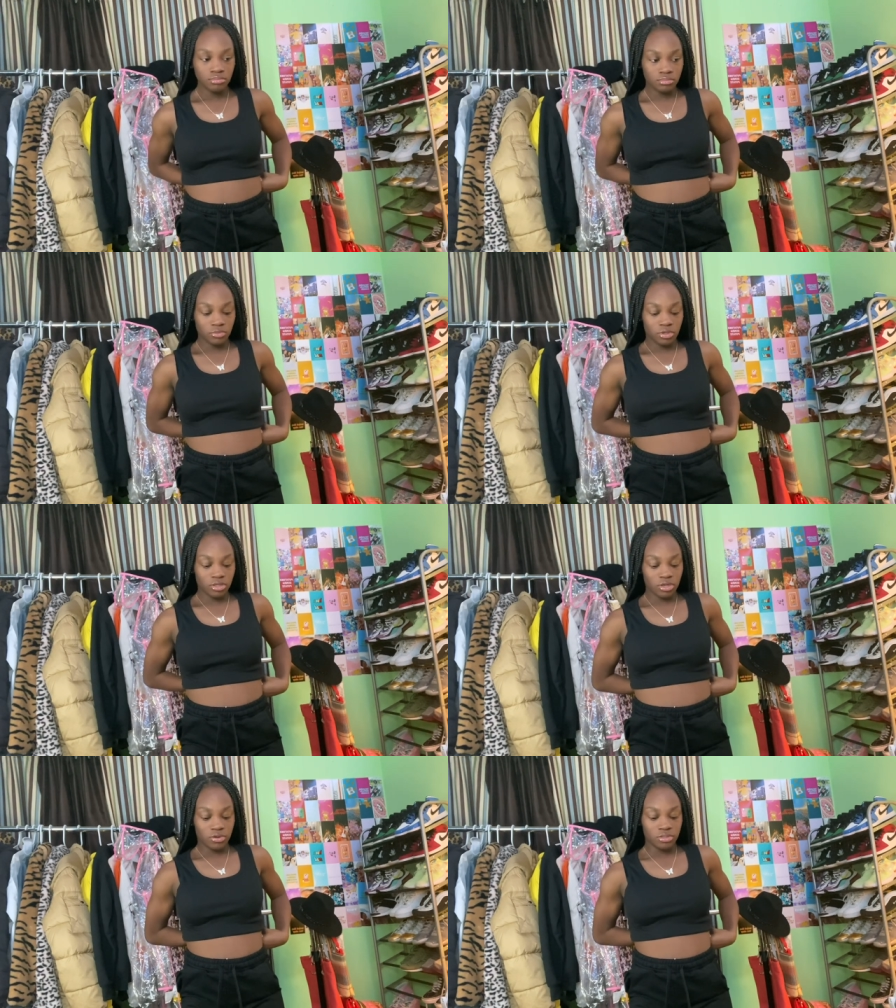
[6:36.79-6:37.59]
We're gonna
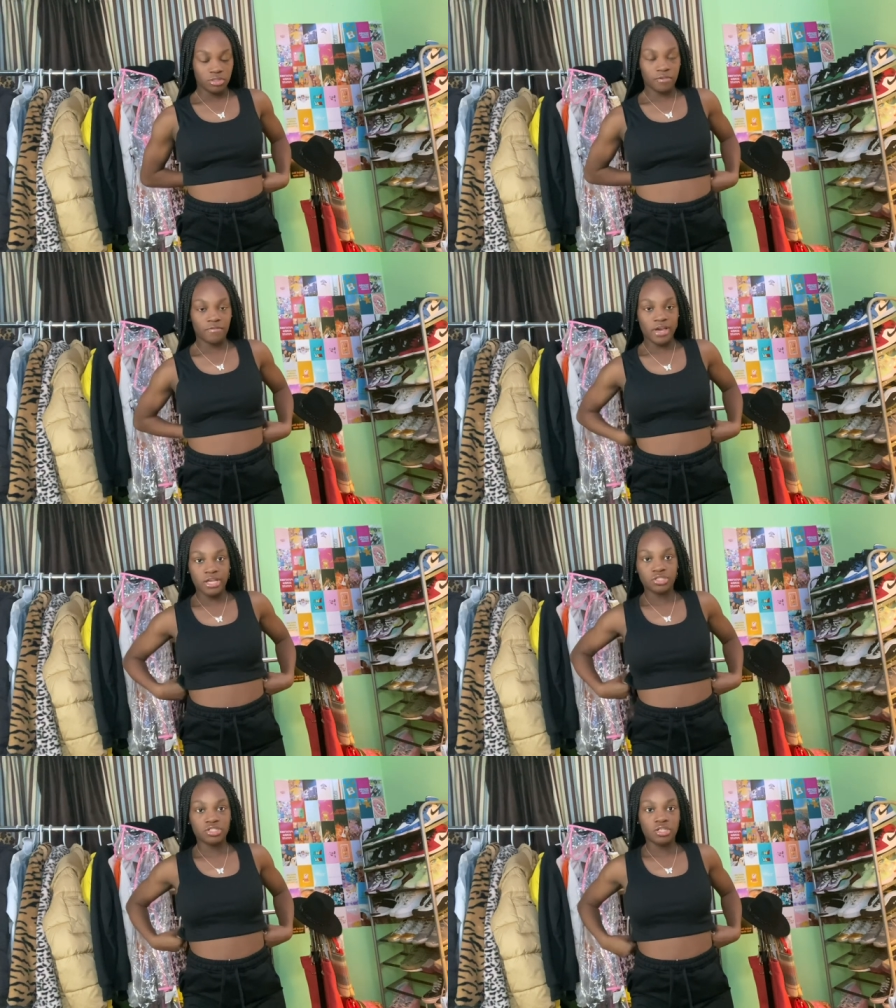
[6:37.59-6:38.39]
go into the
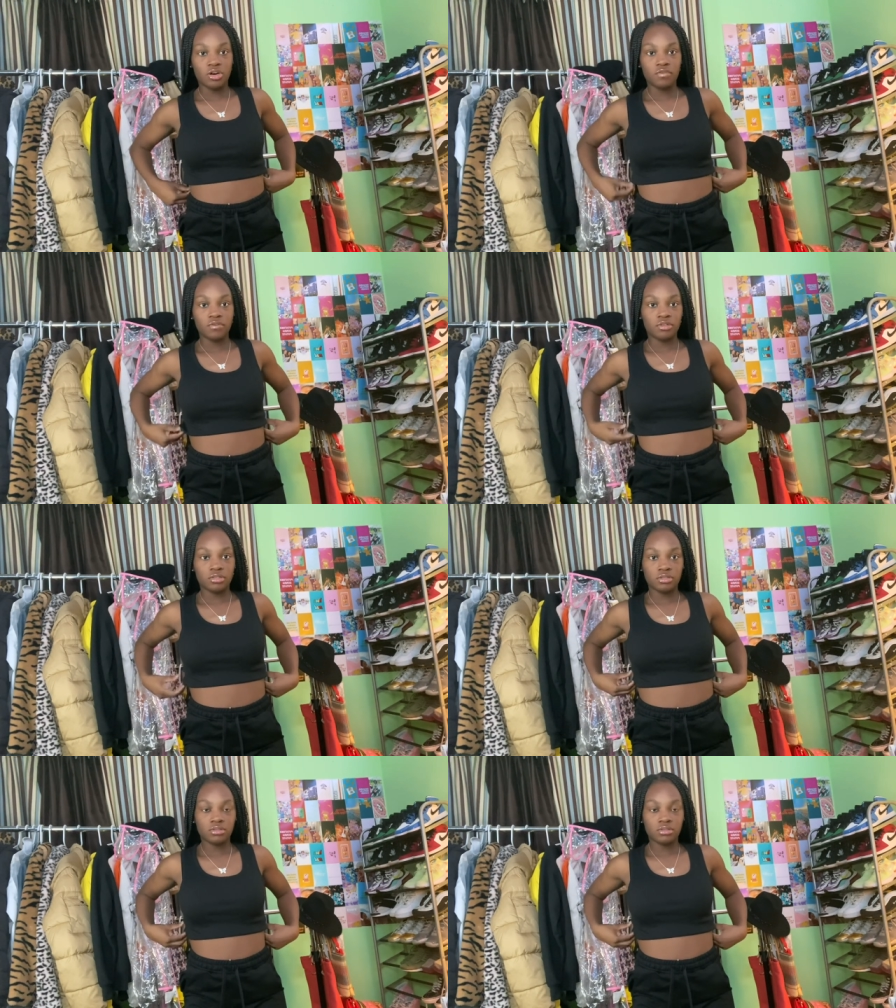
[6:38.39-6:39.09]
Fashion Nova